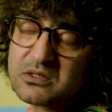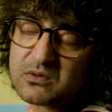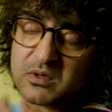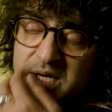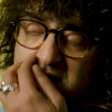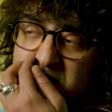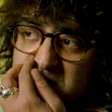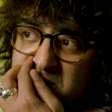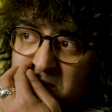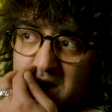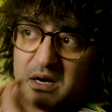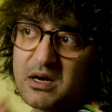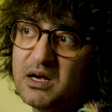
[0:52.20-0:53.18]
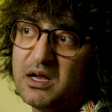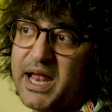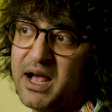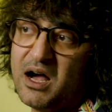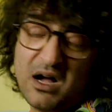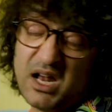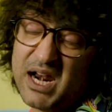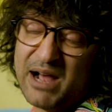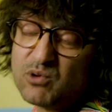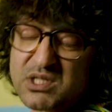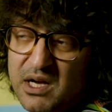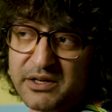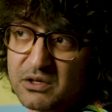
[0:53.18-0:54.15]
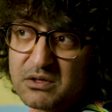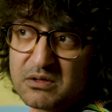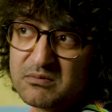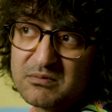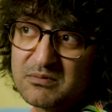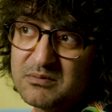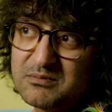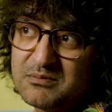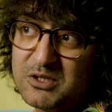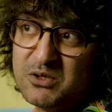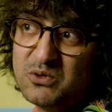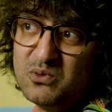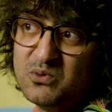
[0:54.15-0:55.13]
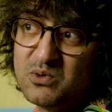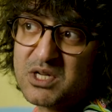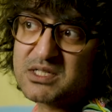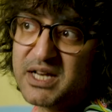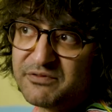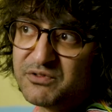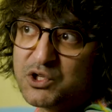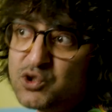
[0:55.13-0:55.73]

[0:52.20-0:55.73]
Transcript: So it's really just about an, uh, an outsider who doesn't have the